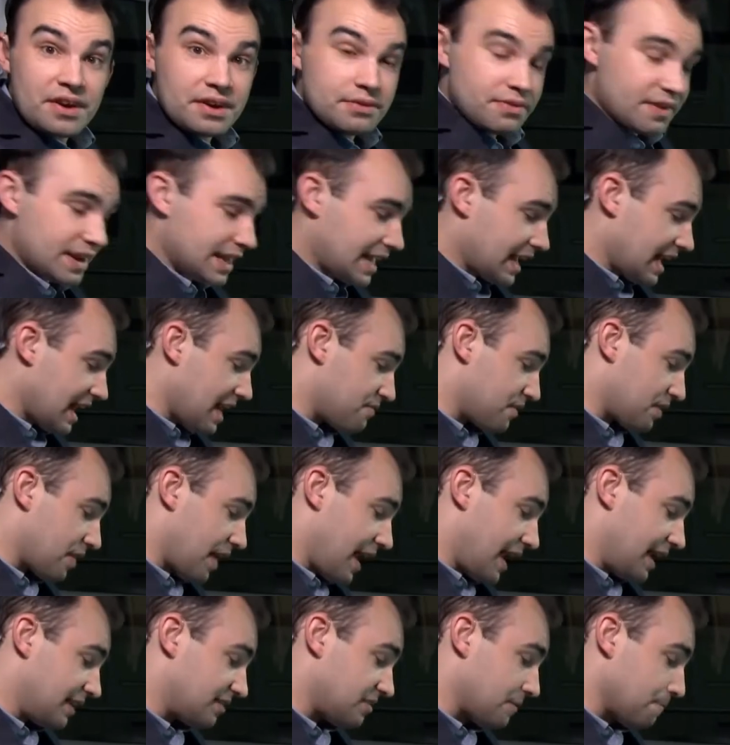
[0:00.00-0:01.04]
Very, very clever,
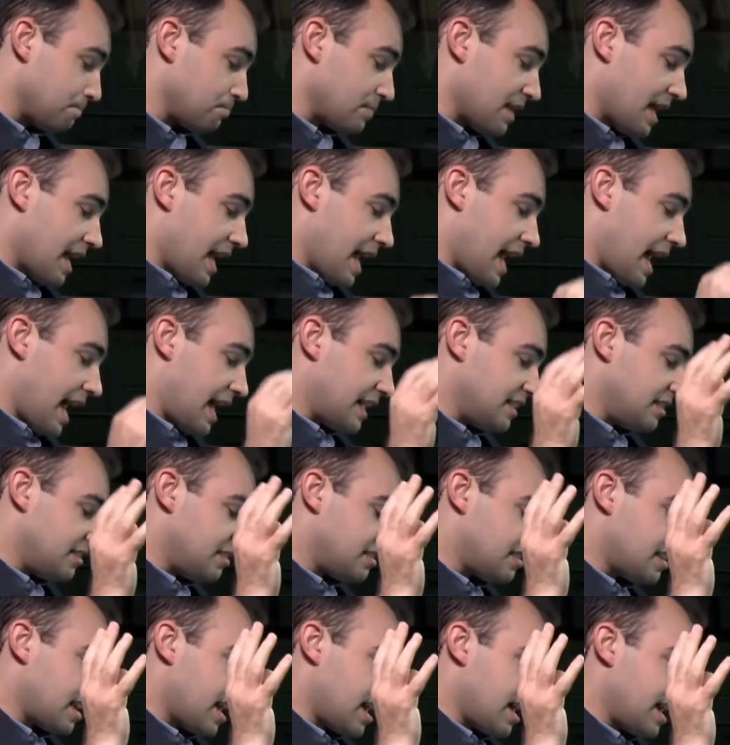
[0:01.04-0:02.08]
that.
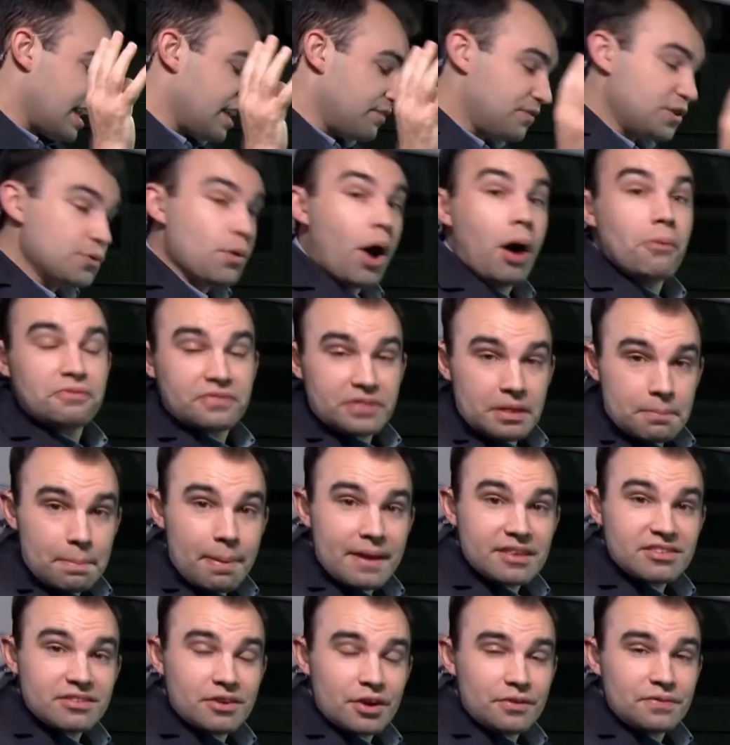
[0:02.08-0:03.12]
And if you opt
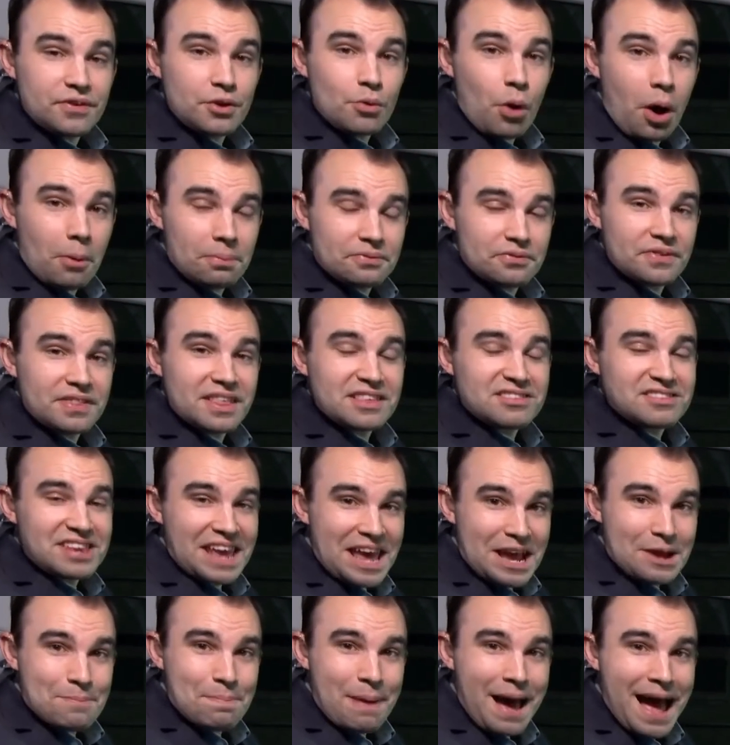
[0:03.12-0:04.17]
for the
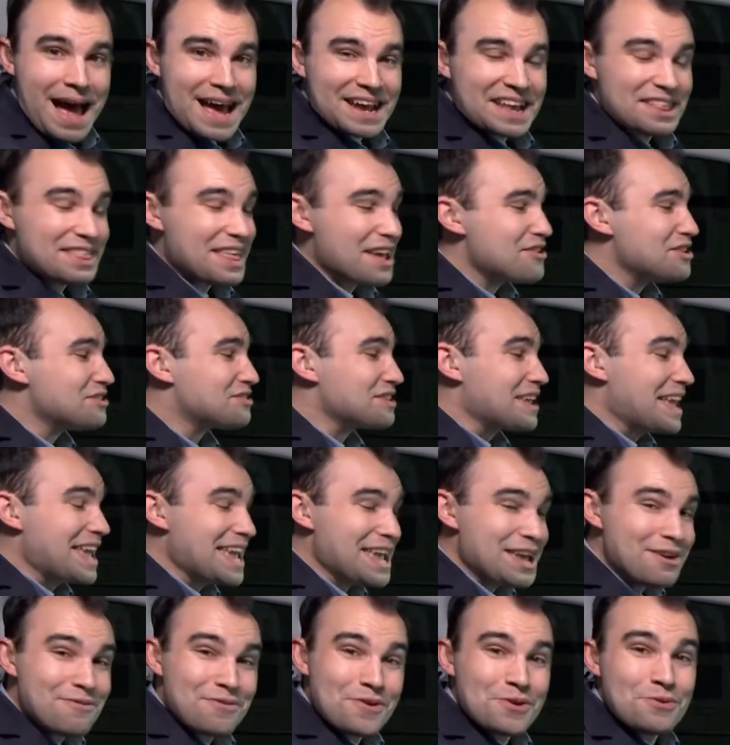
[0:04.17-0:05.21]
tech pack, there is
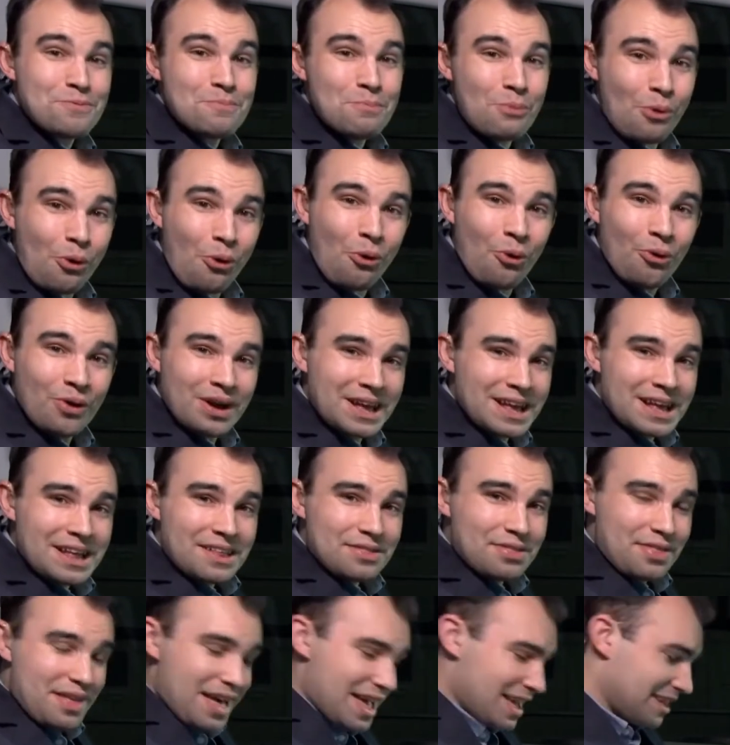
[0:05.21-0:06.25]
even more.
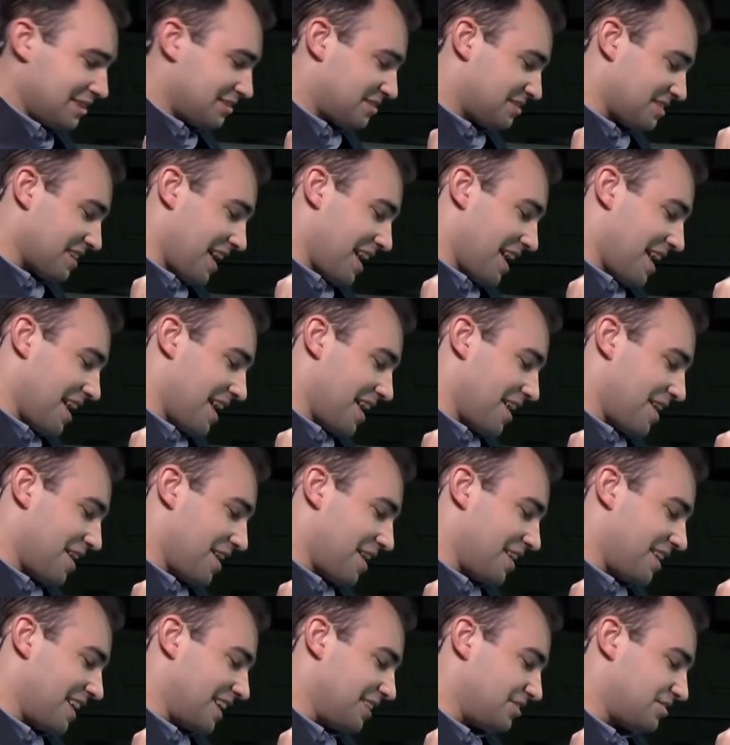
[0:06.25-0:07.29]
There's
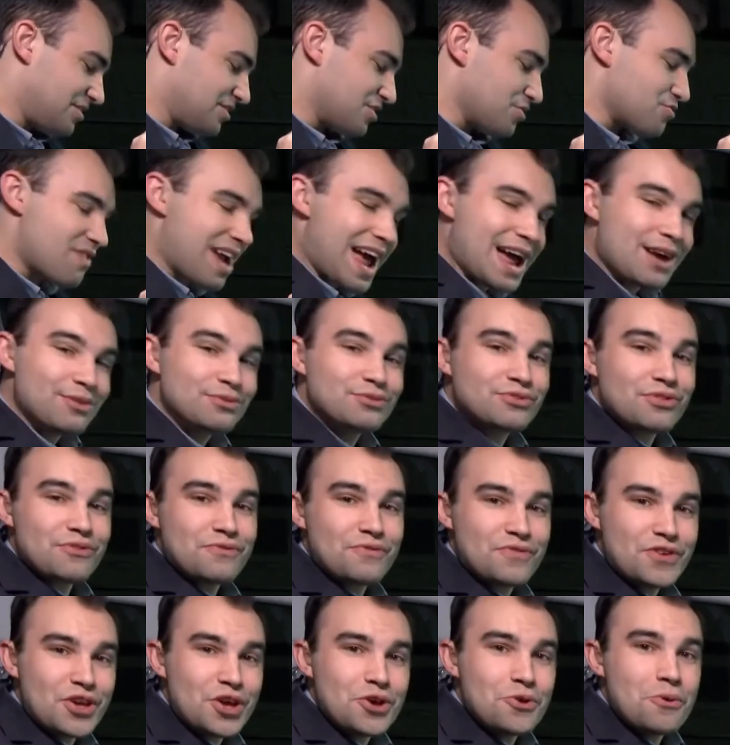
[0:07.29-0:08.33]
a surround
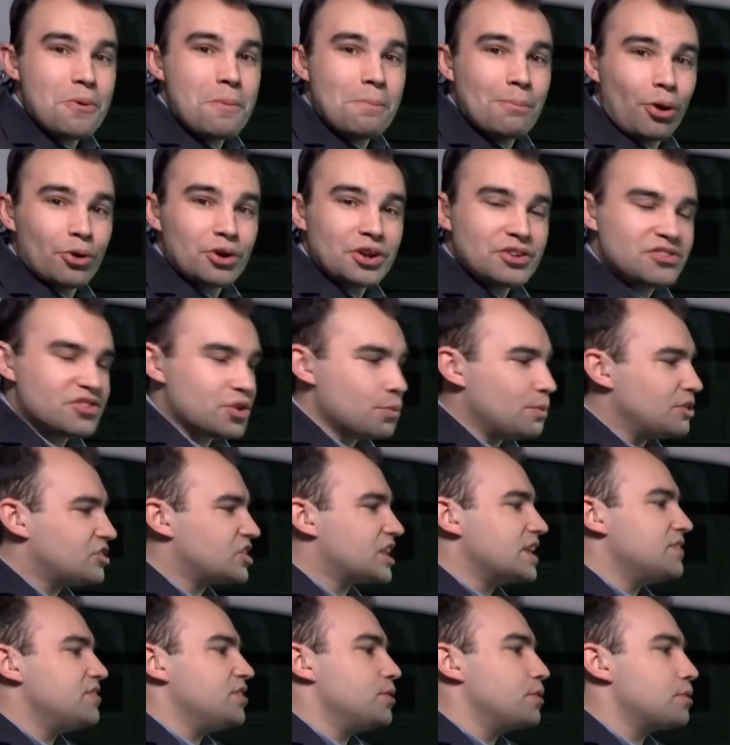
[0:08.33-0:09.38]
view monitor
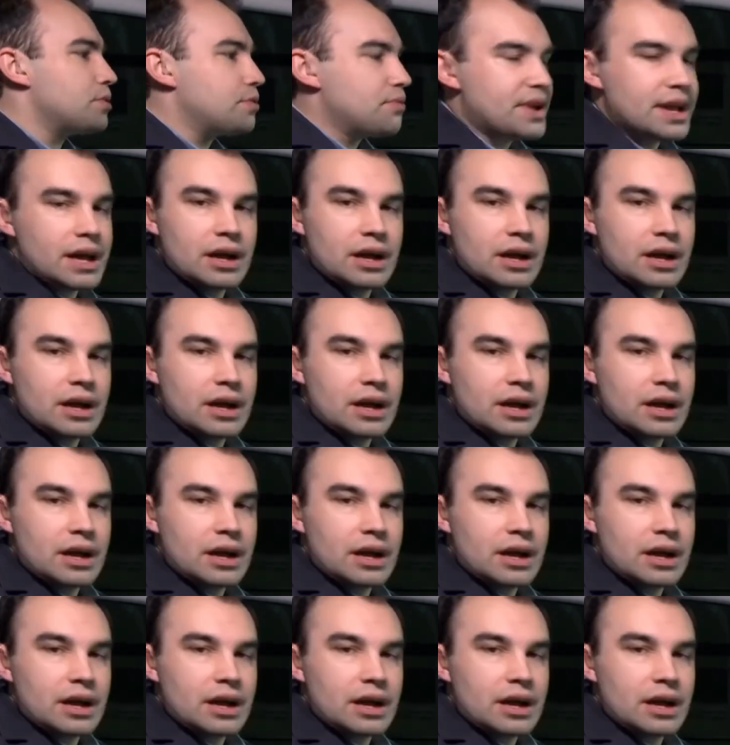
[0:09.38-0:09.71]
which gives you a